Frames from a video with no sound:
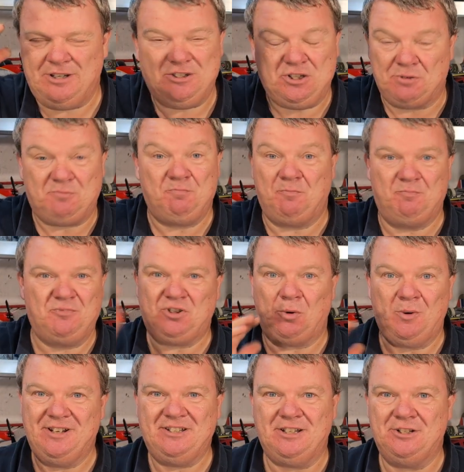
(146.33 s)
just
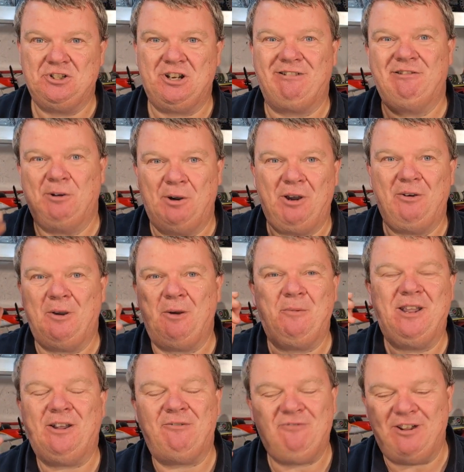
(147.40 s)
toys in general.
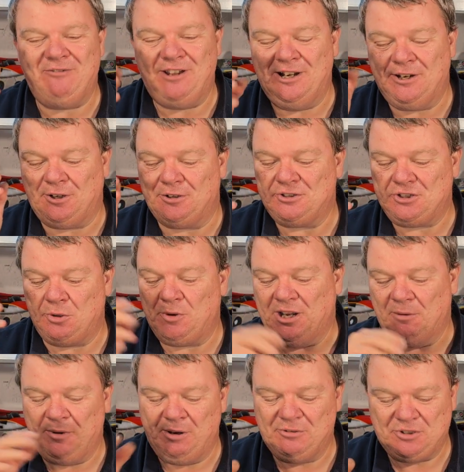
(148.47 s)
We really got
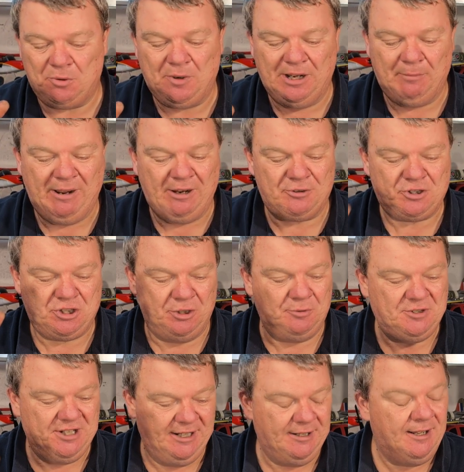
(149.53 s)
talking. We were talking about
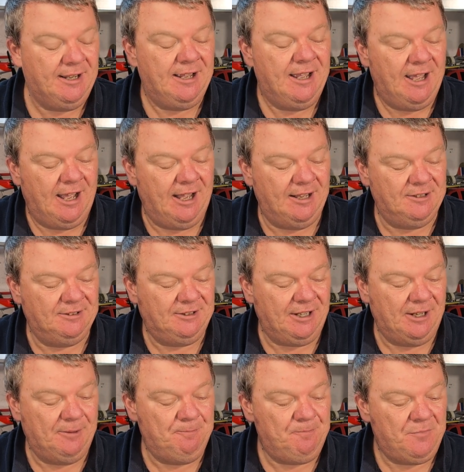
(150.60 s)
shooting, and
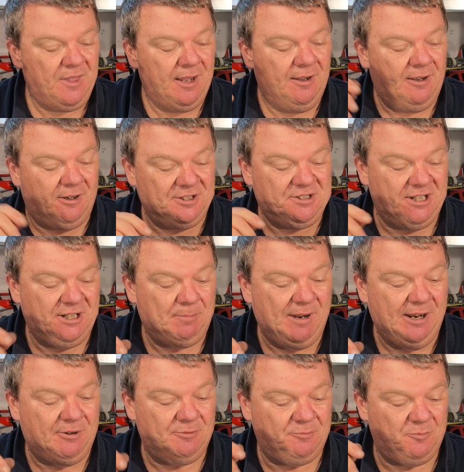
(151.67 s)
I said
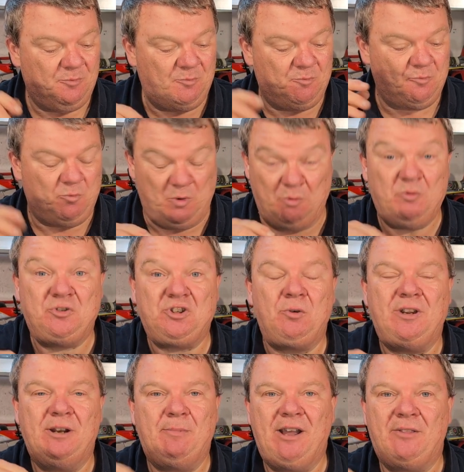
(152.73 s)
about we were
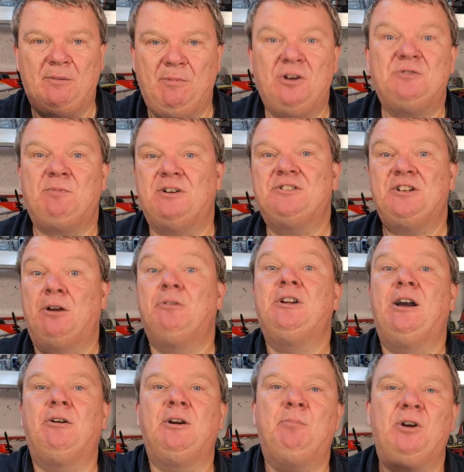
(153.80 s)
talking about the motorbike. I said, "Oh
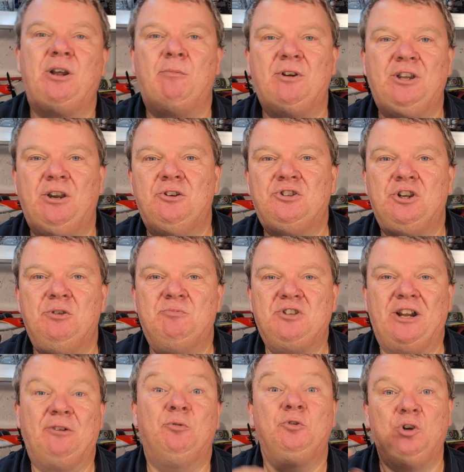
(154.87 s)
yeah, I'm going to put it on my YouTube
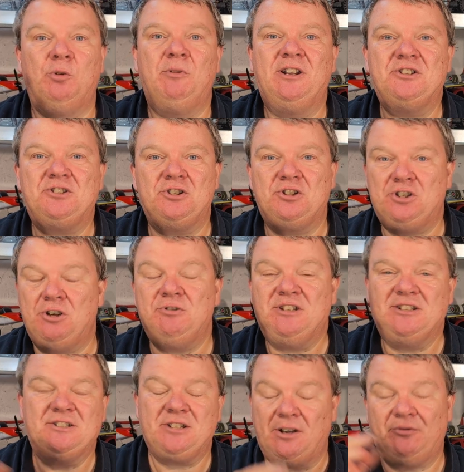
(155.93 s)
channel. Normally it's just
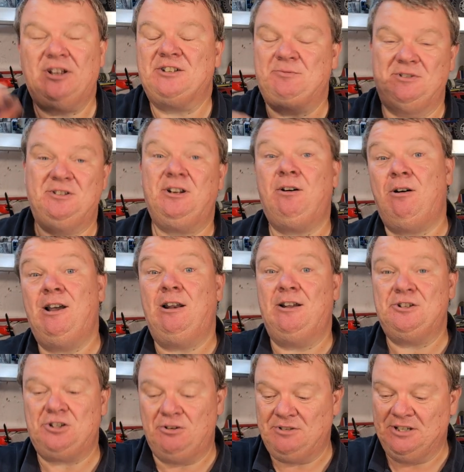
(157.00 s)
shooting stuff." That's what he said. "Oh, I
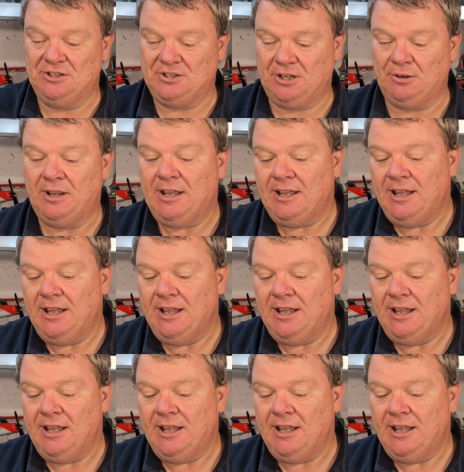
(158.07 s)
like shooting too."